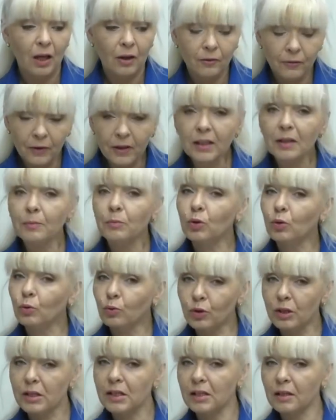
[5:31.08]
During this
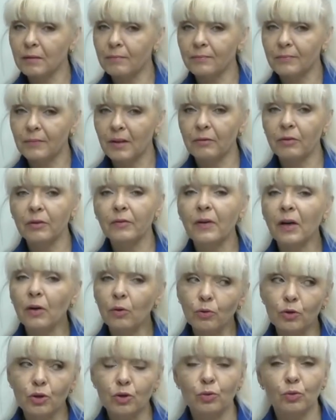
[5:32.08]
course, you
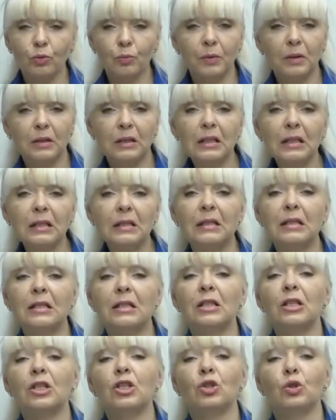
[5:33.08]
will see that a
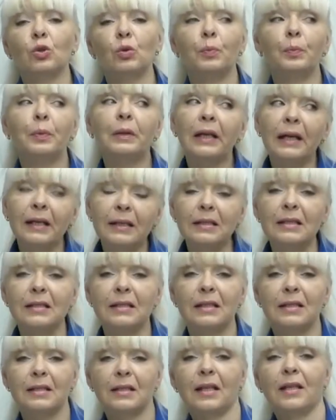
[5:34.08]
dress
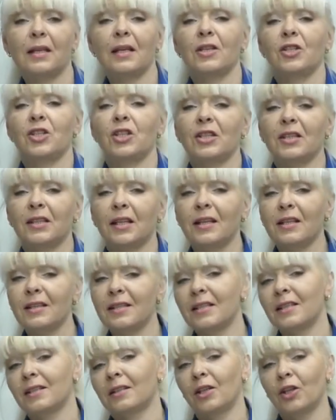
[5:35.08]
consisting of a
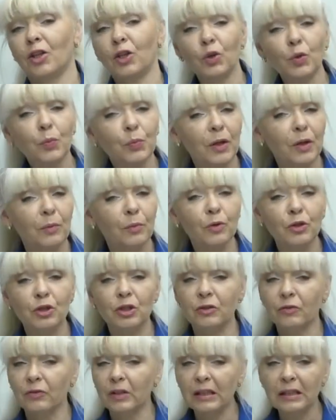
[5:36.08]
corset and a
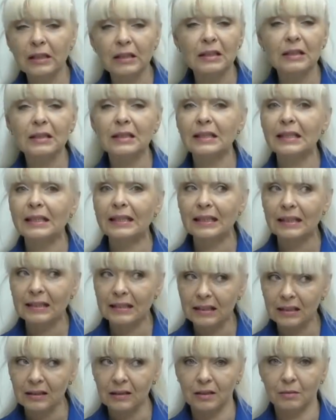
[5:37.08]
skirt
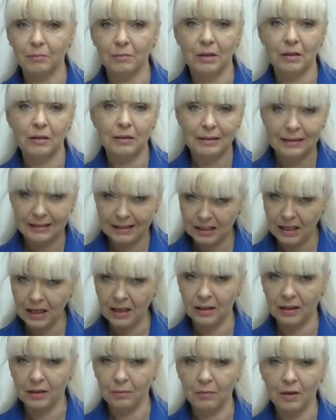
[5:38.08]
can look
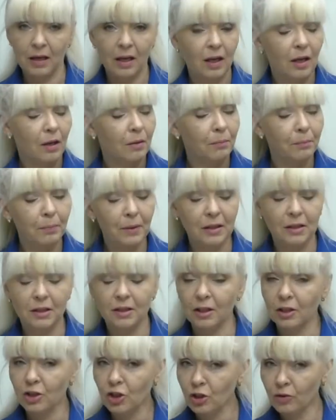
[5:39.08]
as a
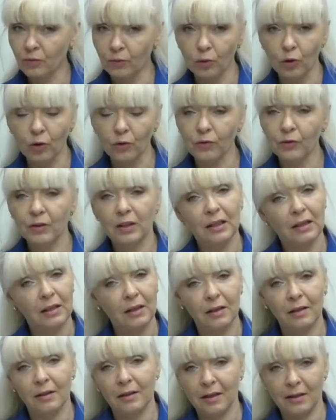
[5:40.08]
single-piece dress
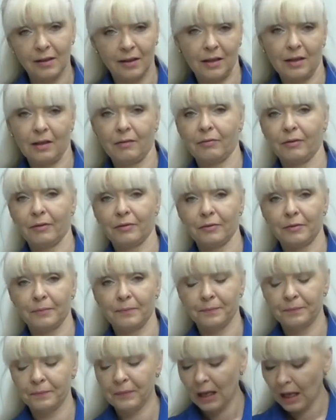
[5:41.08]
without
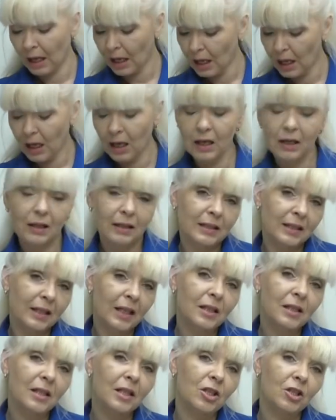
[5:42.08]
seams and
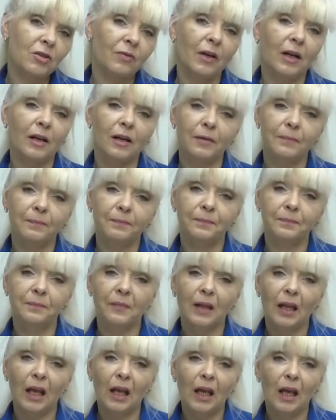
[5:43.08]
lines.
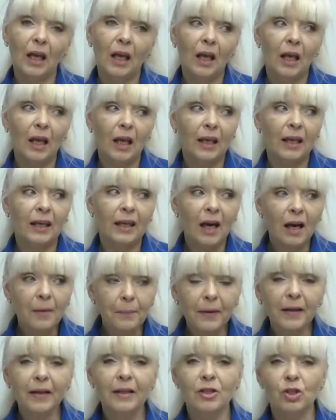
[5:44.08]

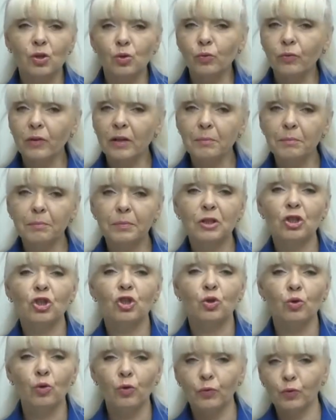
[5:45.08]
About
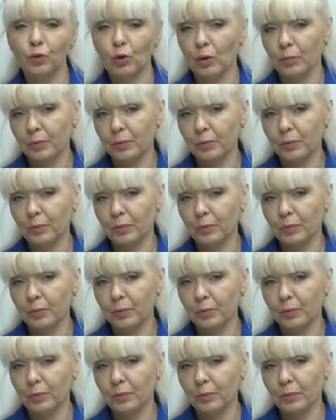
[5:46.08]
seams.